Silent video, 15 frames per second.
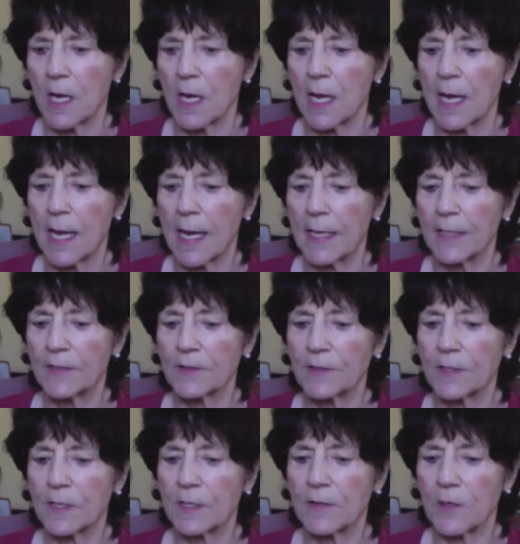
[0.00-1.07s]
And
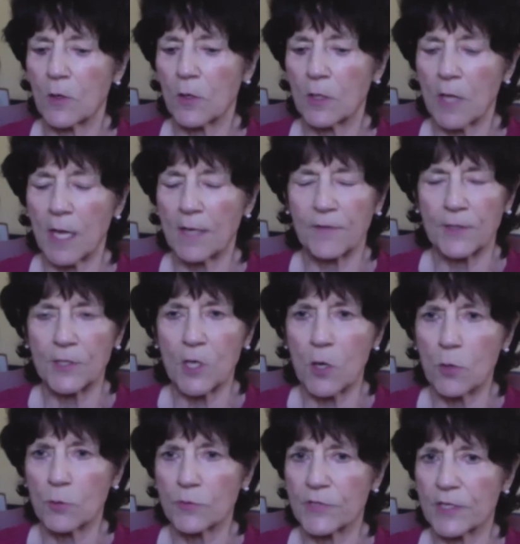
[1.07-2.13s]
there are a lot of
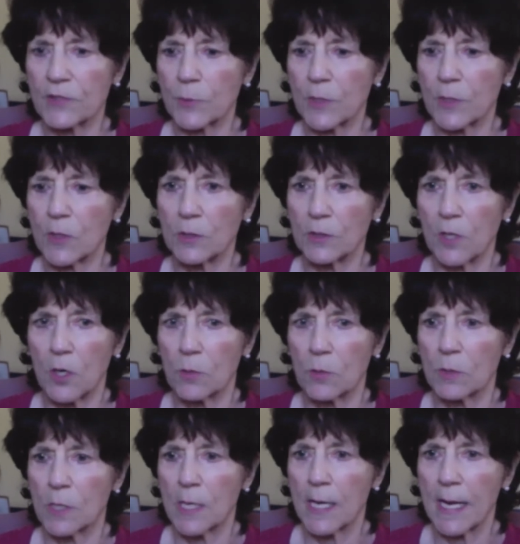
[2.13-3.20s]
unknowns, as we all know.
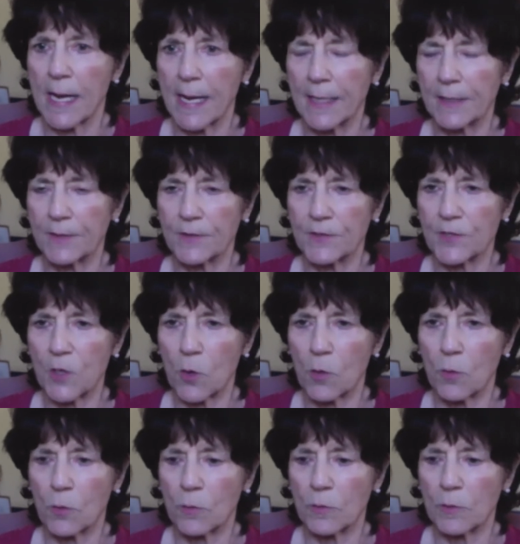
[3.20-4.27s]
And
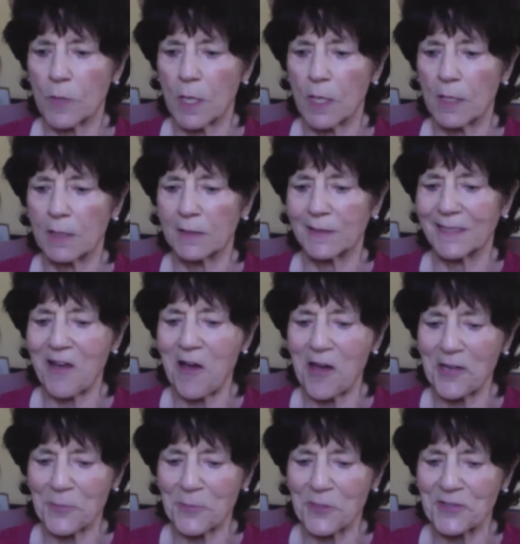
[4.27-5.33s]
so uh,
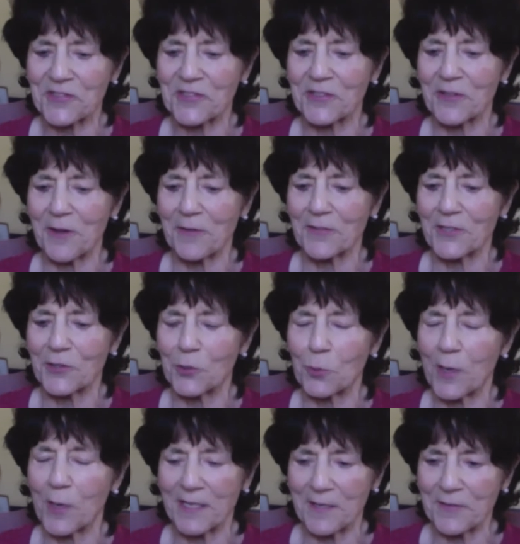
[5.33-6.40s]
economists love to do
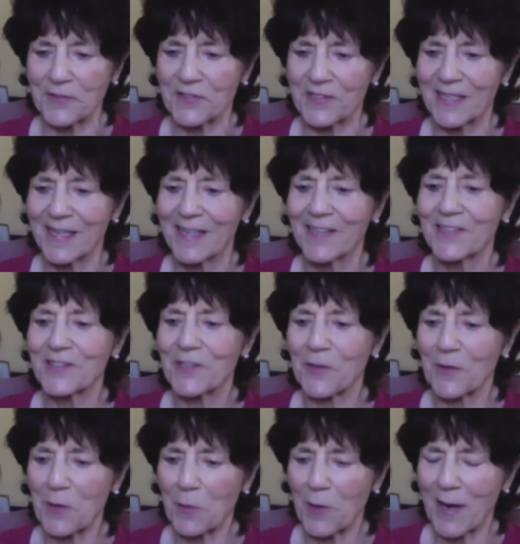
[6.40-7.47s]
what ifs. So
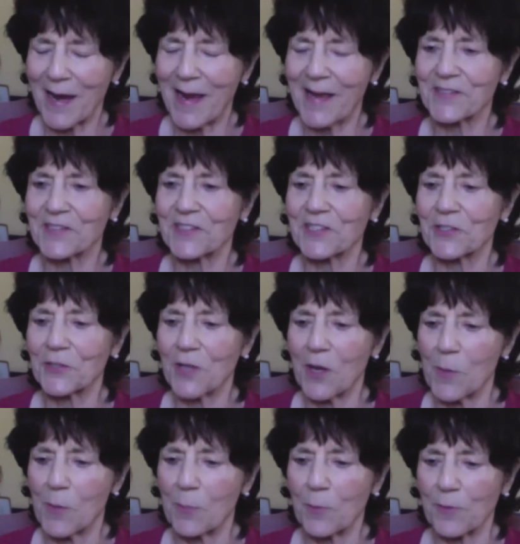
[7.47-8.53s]
they were asked to
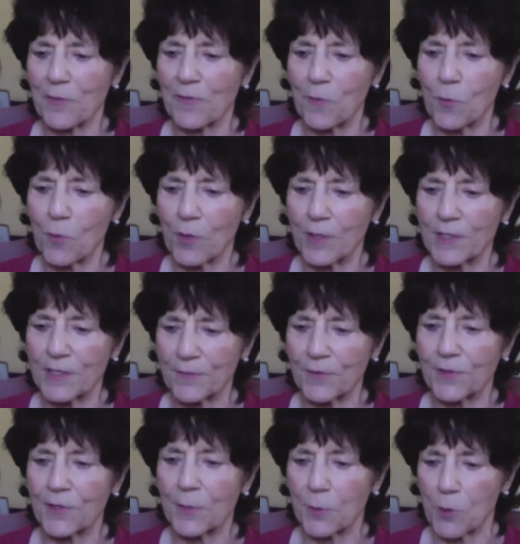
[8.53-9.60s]
come up with four
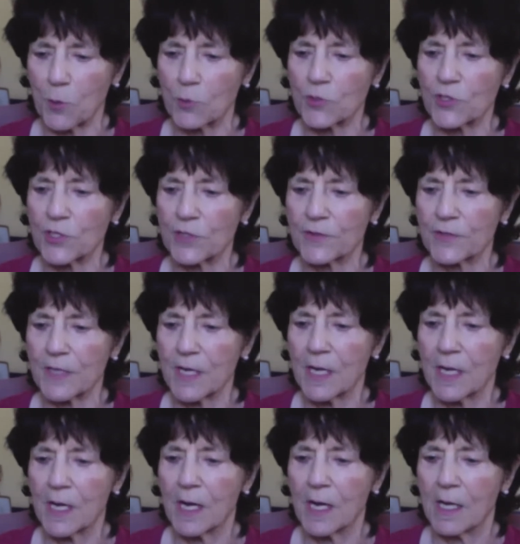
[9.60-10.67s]
different approaches,
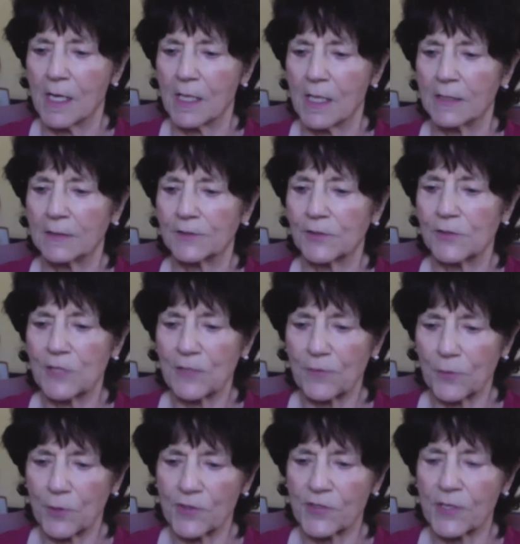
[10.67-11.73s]
uh,
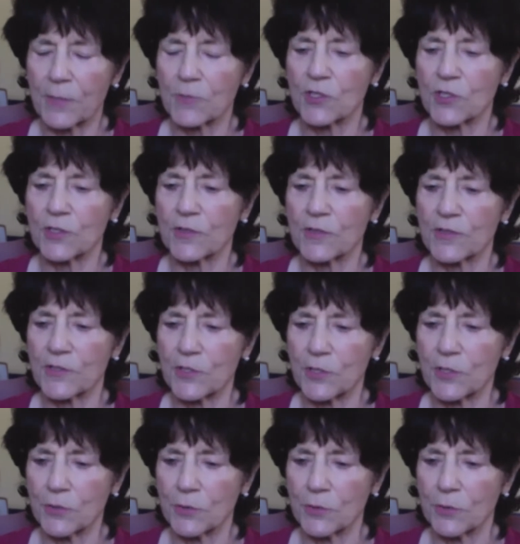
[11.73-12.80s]
different assumptions
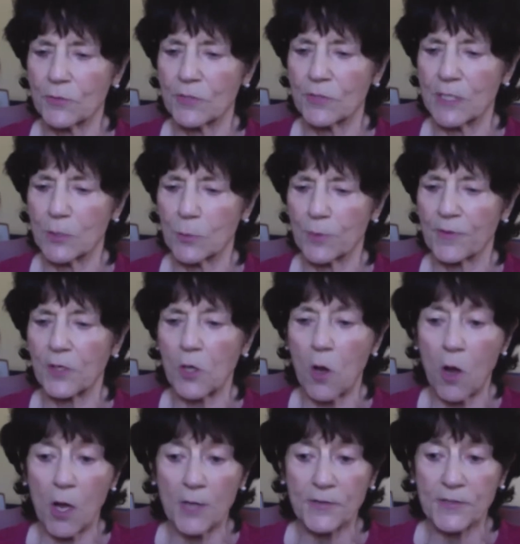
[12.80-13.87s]
to deal with the
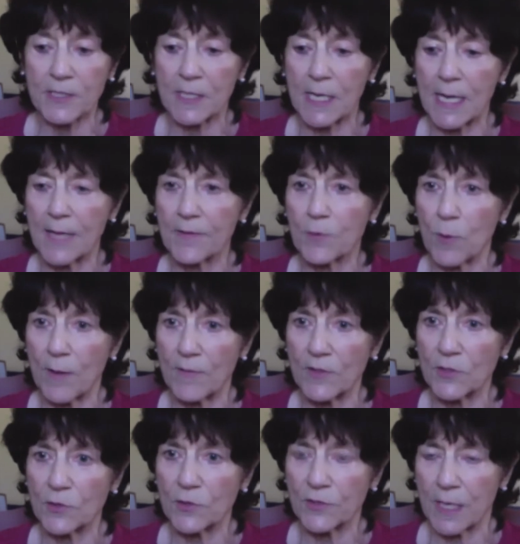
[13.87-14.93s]
cost and the
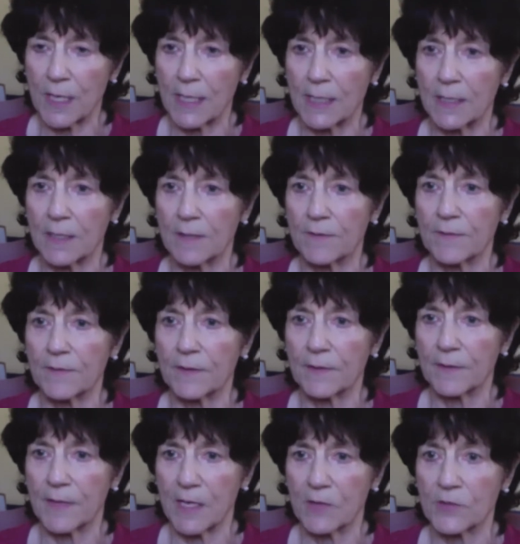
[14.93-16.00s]
revenue side of
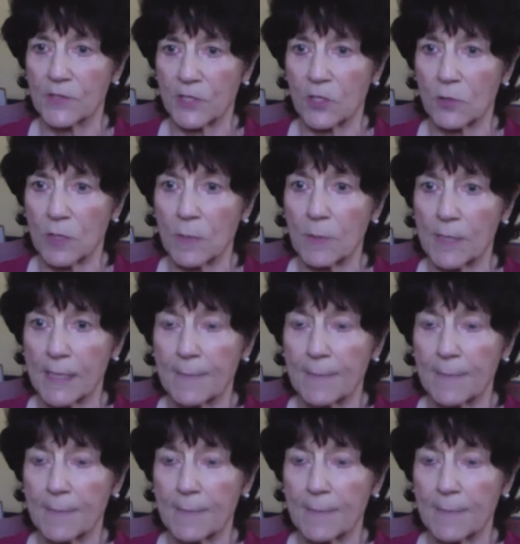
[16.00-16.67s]
the health security plan.